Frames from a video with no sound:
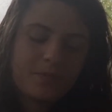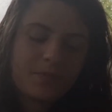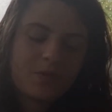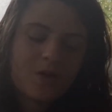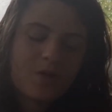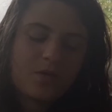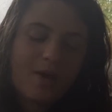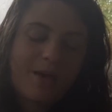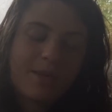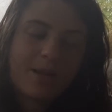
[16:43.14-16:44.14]
So,
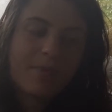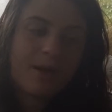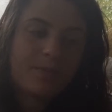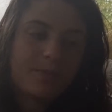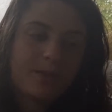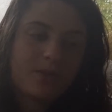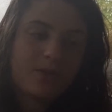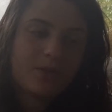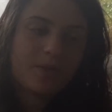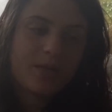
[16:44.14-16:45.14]
I mean, I probably could do
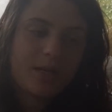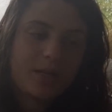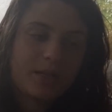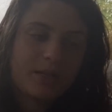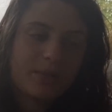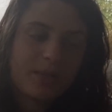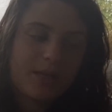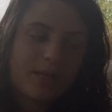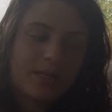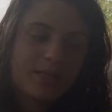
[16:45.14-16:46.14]
a ranunculus with
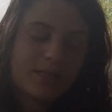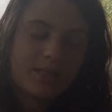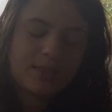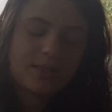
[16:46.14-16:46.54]
this.